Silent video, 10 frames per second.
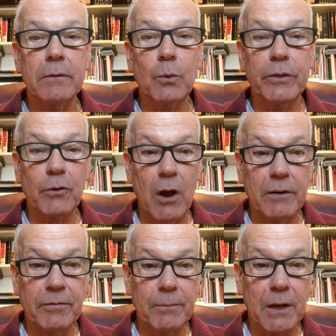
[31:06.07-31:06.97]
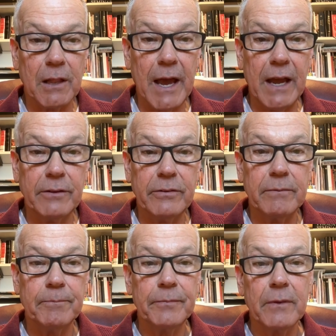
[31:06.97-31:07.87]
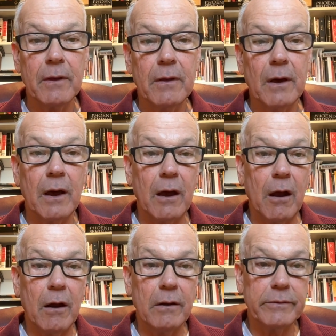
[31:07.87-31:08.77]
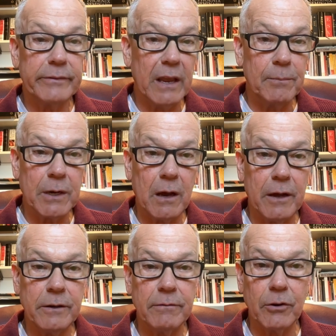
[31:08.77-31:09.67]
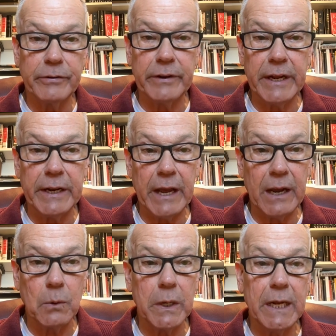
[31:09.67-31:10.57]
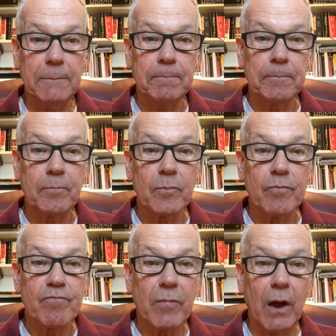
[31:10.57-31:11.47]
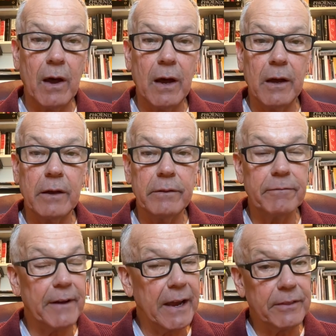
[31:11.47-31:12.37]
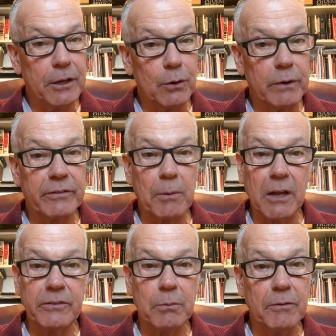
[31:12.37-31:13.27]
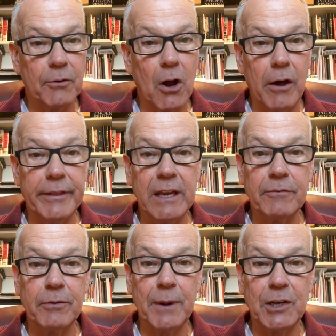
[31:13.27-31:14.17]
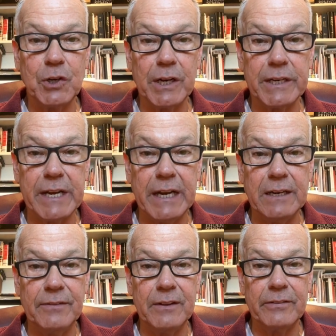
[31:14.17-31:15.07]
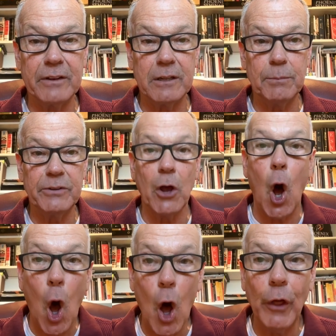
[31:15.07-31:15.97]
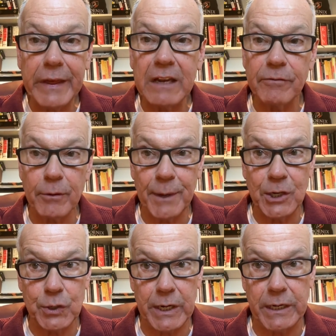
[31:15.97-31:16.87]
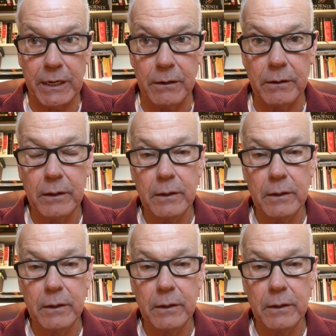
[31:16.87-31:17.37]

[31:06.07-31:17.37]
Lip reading: withdrawn from the class. Our statement on diversity and equity, the fact that you're responsible for all the information contained in this syllabus, all the information in here.